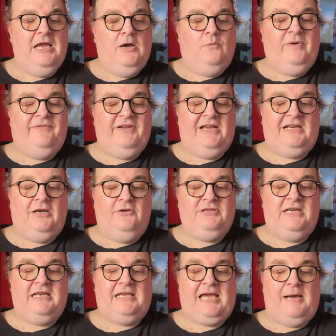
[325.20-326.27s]
We've
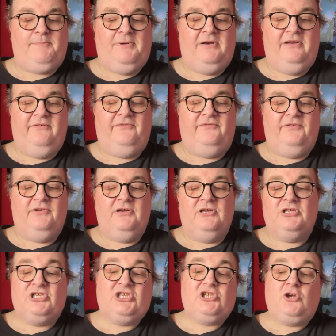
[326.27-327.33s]
included a couple of
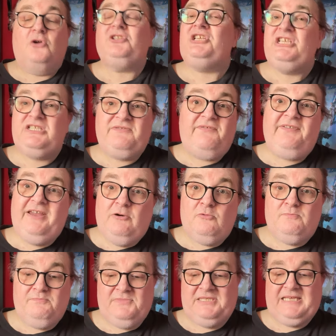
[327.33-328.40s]
Scottish
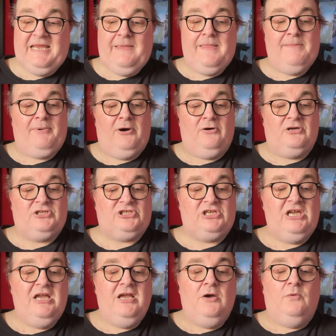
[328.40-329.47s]
films in the box,
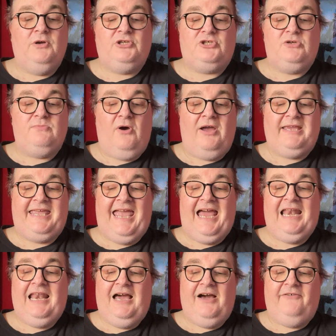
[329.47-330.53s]
which you might get
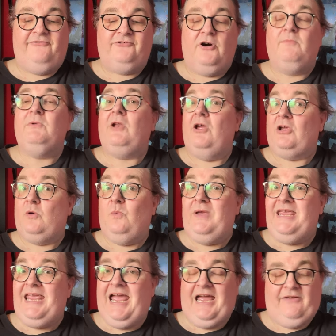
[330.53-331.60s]
a laugh from like
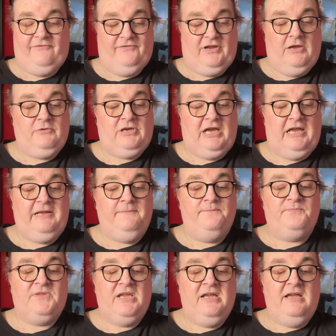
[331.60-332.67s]
we have. Okay.
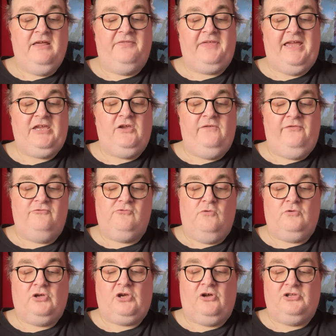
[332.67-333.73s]
Thank you for
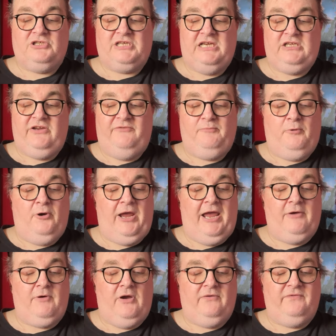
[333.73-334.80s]
all the content you've put
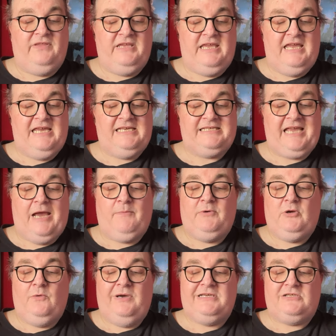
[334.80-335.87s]
out over the years, and
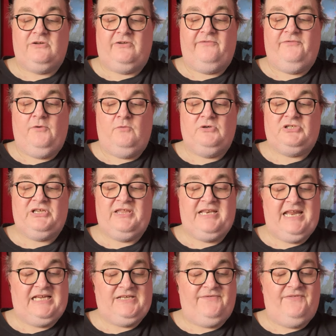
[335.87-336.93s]
we always look forward to the
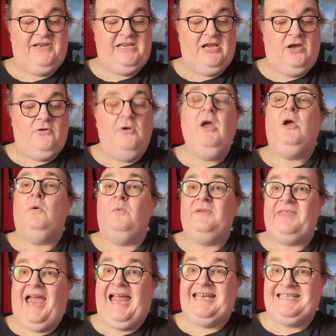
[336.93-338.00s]
next video
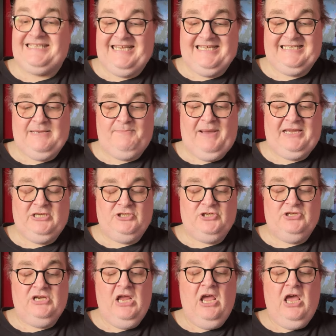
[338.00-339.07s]
with
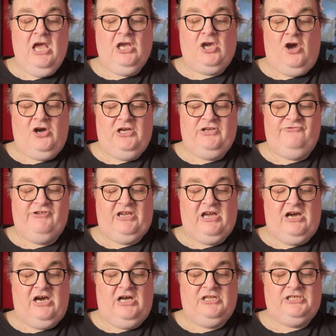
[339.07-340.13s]
anticipation. Kind
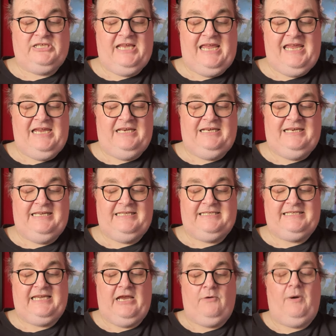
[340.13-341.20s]
regards, Iain
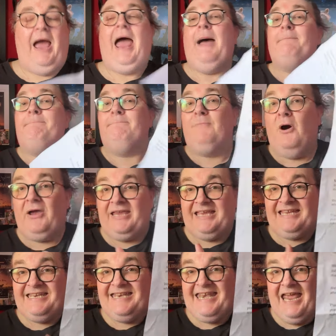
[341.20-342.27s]
Linsell and
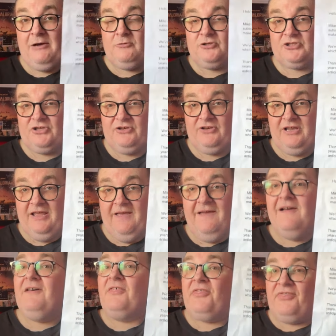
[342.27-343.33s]
Mike Nelson.
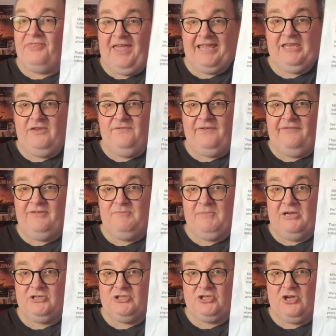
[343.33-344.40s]
Thank you very
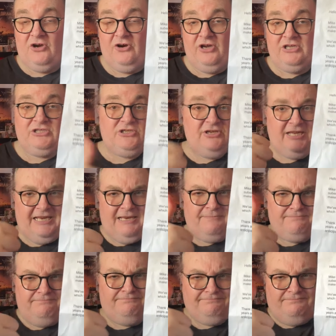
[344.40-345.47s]
much, guys. You get a
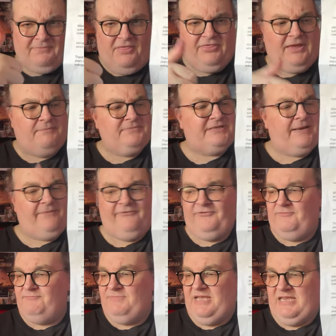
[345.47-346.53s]
thumbs up
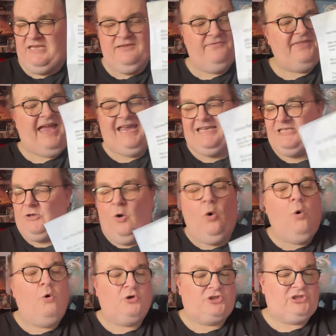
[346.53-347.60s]
from me. That is
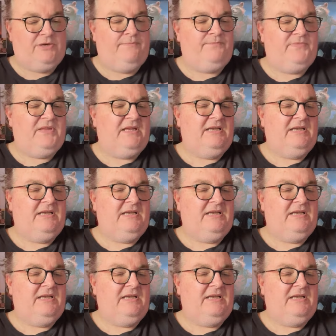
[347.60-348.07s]
awesome.